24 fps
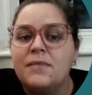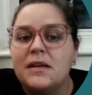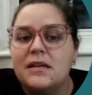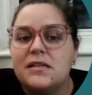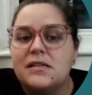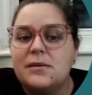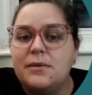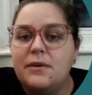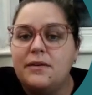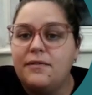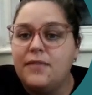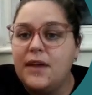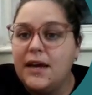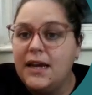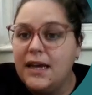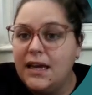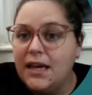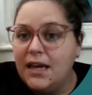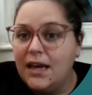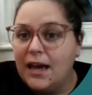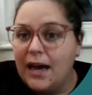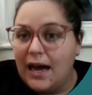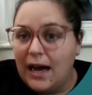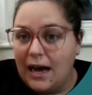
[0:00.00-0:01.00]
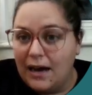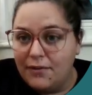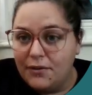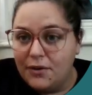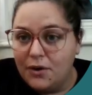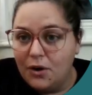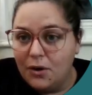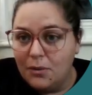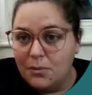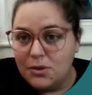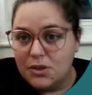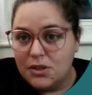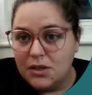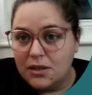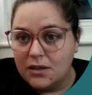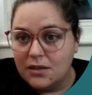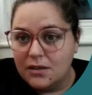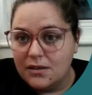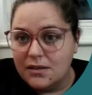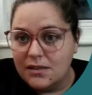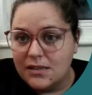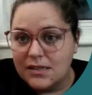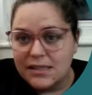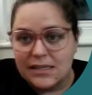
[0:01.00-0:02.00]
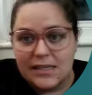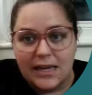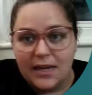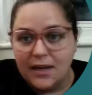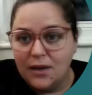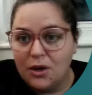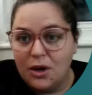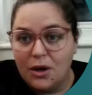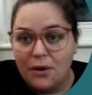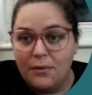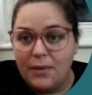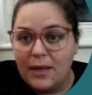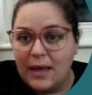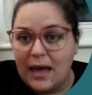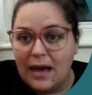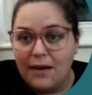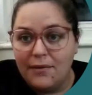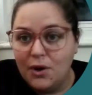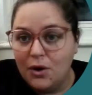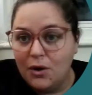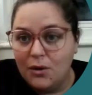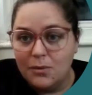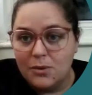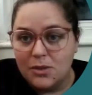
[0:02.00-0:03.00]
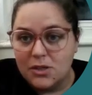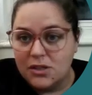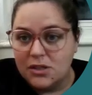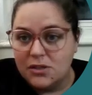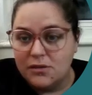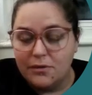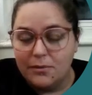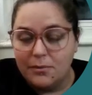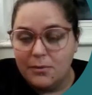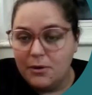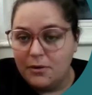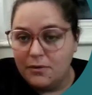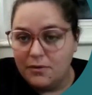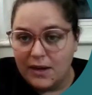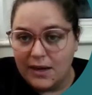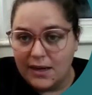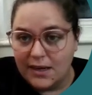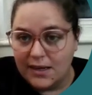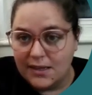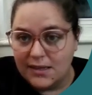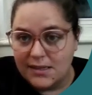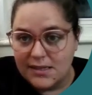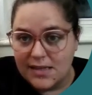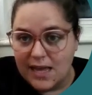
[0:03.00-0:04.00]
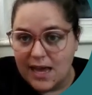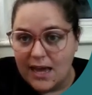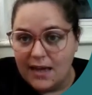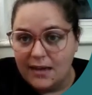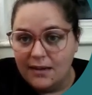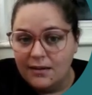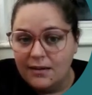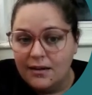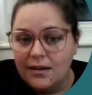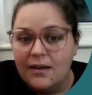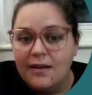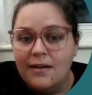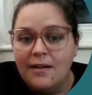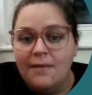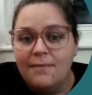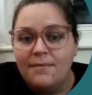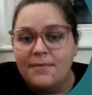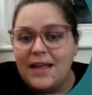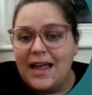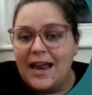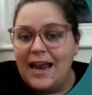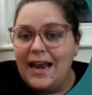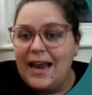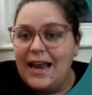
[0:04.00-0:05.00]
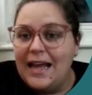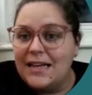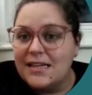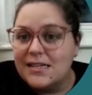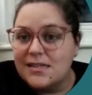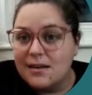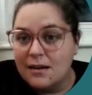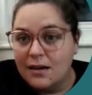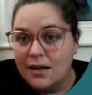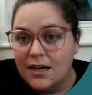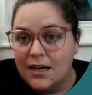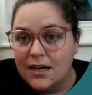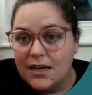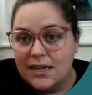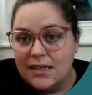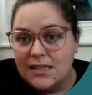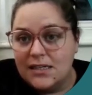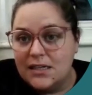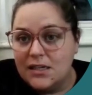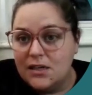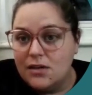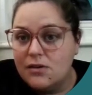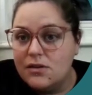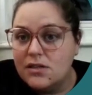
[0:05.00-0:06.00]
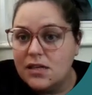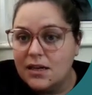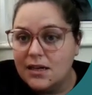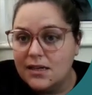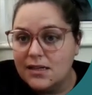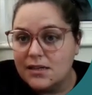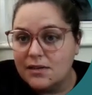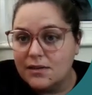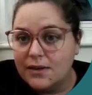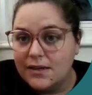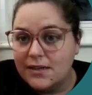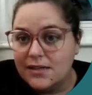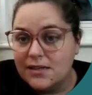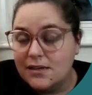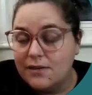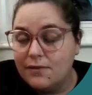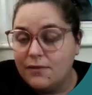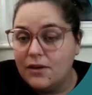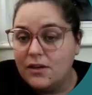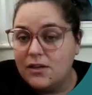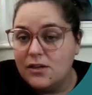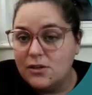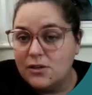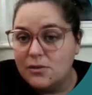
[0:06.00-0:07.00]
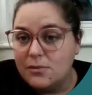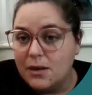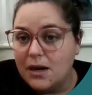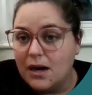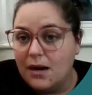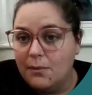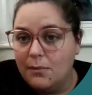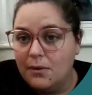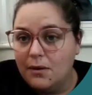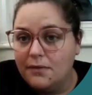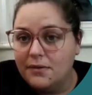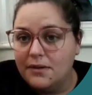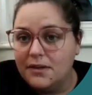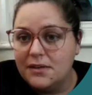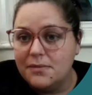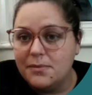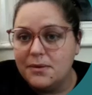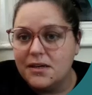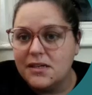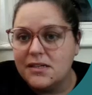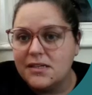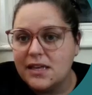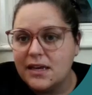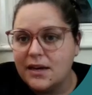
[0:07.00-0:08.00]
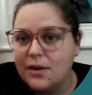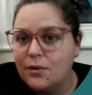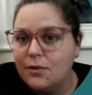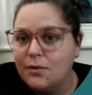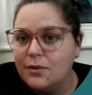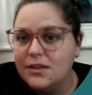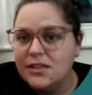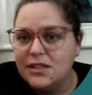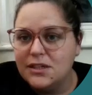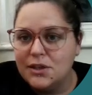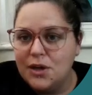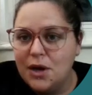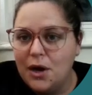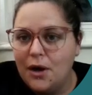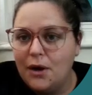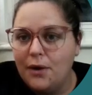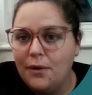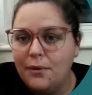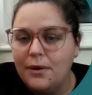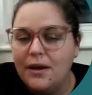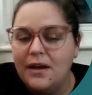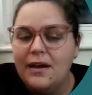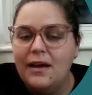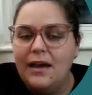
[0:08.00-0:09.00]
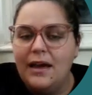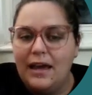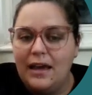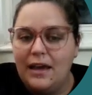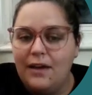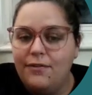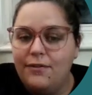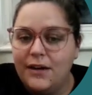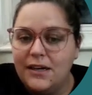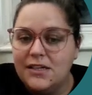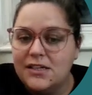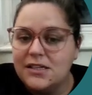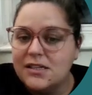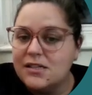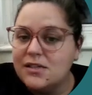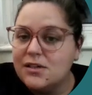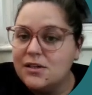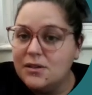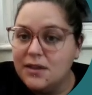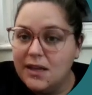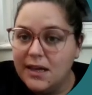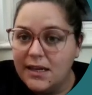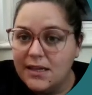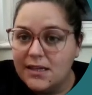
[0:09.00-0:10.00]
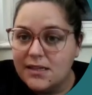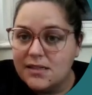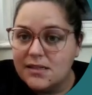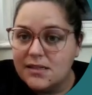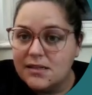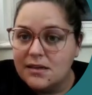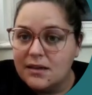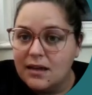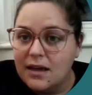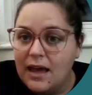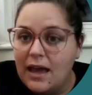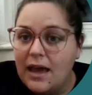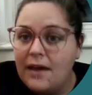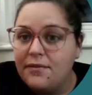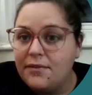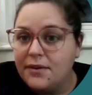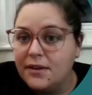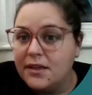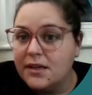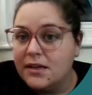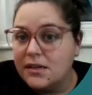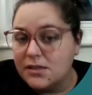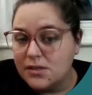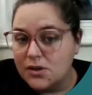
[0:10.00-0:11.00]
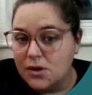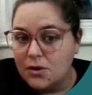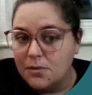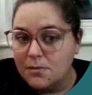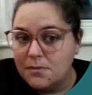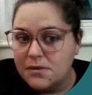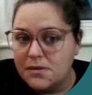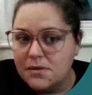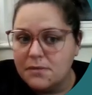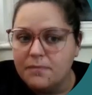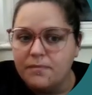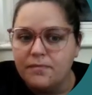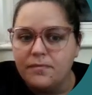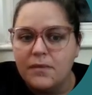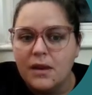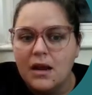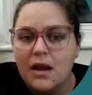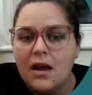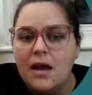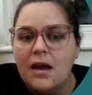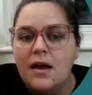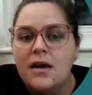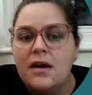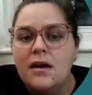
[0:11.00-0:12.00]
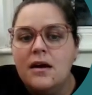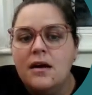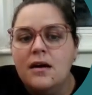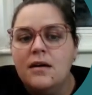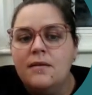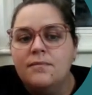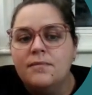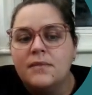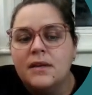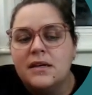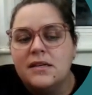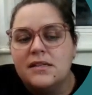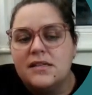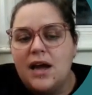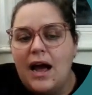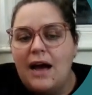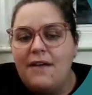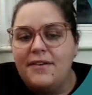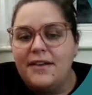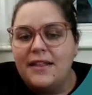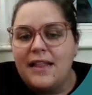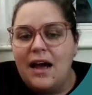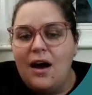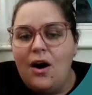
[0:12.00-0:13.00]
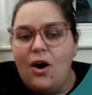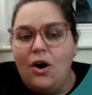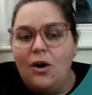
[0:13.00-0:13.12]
So if they have an option to say no and they have an option to remove that consent, they're less likely to utilise aggression if they do become worried, because they already know, if I just do this, everything stops. So having that